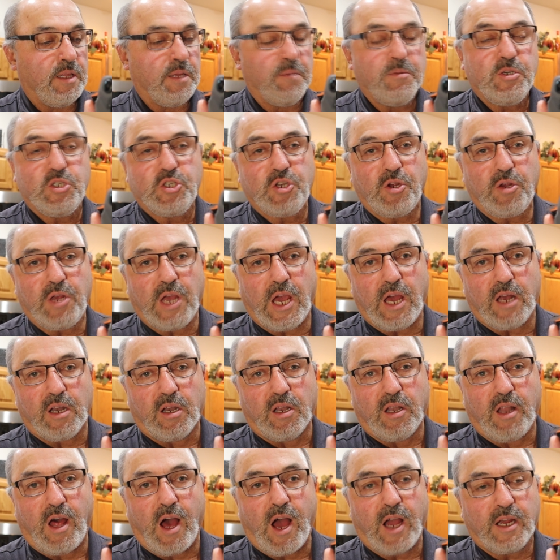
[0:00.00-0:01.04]
Let me show you how
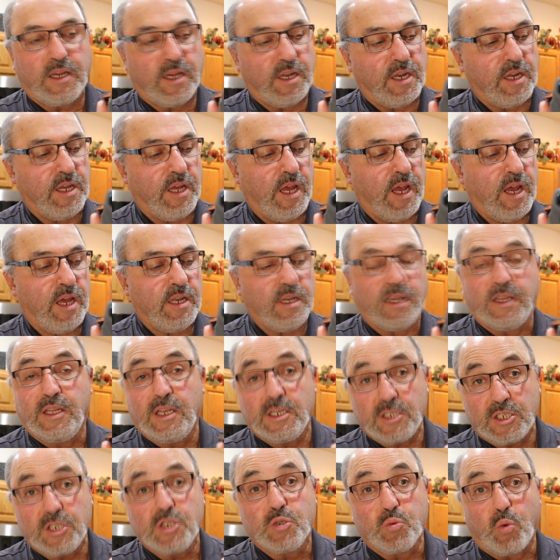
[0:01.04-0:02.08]
to lock it again, and
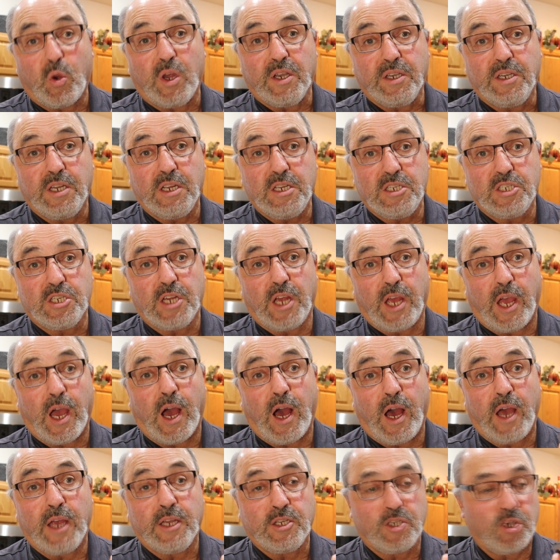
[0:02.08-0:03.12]
this is what
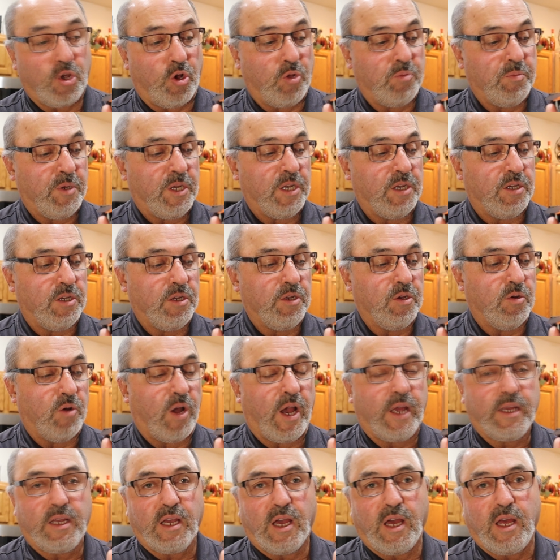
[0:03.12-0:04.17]
DJI told me to do.
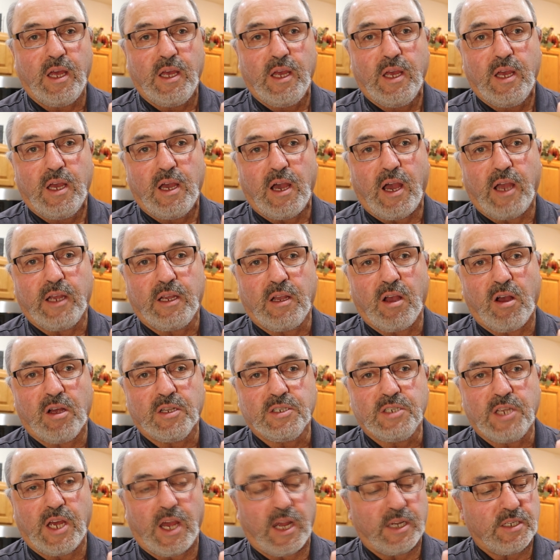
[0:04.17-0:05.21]
I
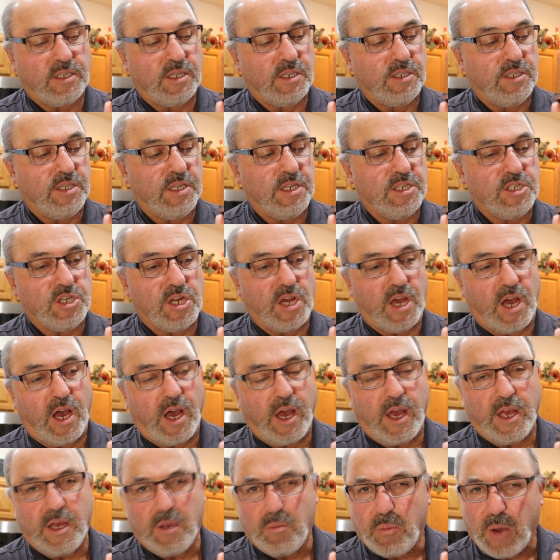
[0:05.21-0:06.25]
contacted
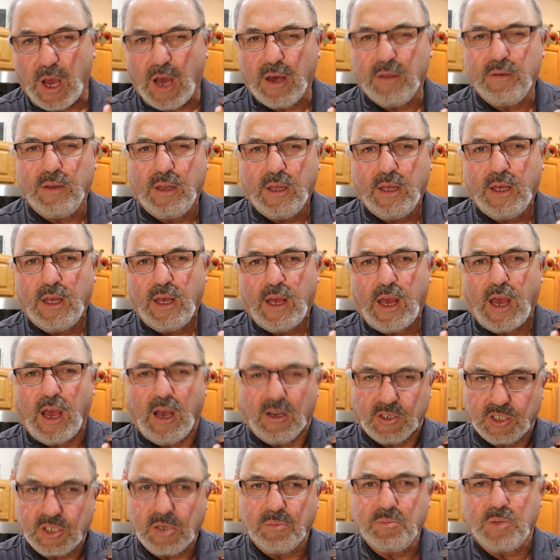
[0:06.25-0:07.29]
DJI about
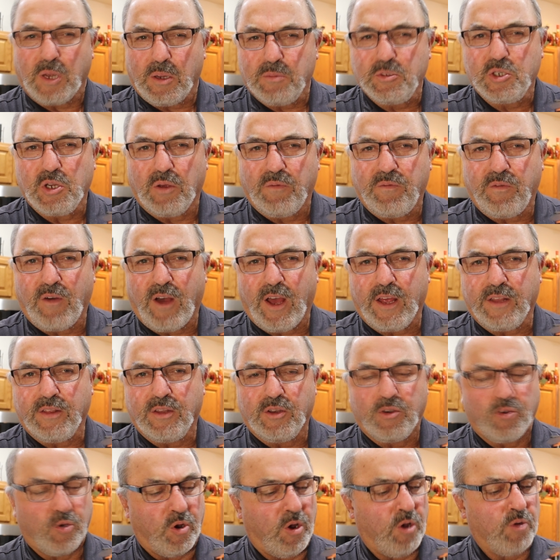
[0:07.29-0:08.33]
how sometimes you'll find
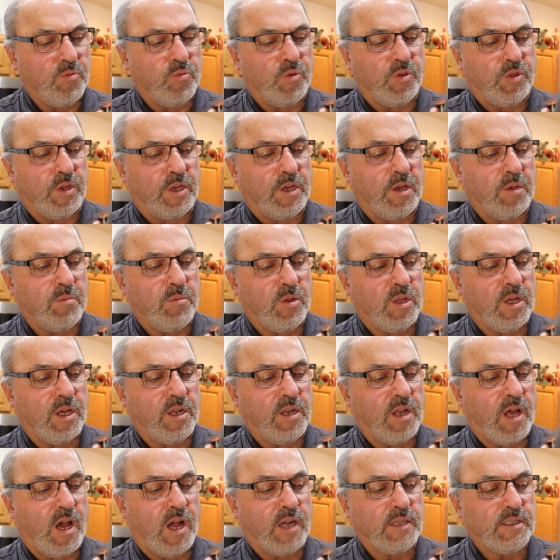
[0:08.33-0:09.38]
the drone with the gimbal
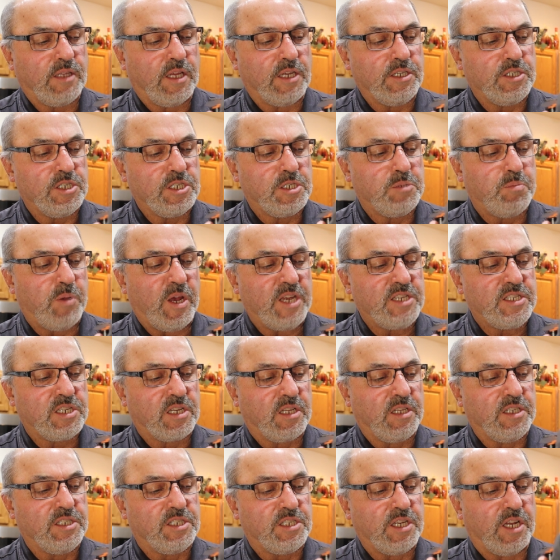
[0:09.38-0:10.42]
unlocked. They just
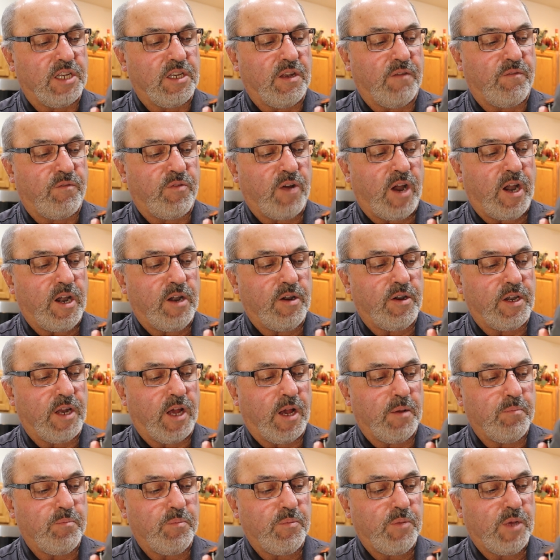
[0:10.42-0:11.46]
basically said to fire it
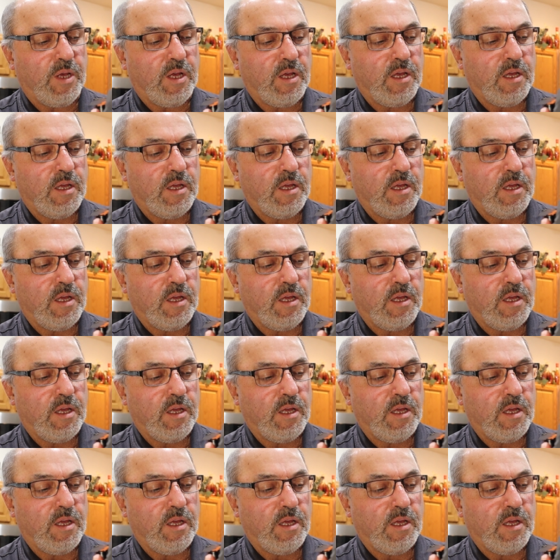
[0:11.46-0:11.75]
up.